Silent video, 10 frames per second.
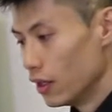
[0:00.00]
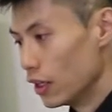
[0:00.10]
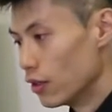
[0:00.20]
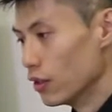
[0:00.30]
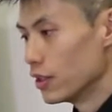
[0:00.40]

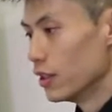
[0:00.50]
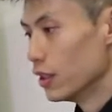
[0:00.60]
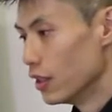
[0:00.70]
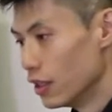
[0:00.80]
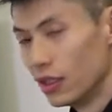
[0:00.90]
It goes
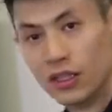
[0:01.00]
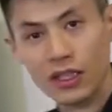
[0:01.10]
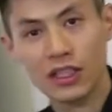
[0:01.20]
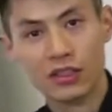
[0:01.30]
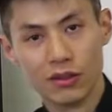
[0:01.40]

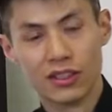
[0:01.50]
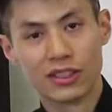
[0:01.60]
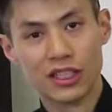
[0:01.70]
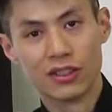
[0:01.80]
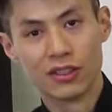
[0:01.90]
into the
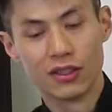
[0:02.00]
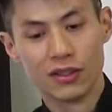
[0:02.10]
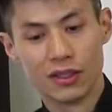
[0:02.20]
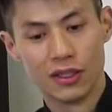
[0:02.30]
center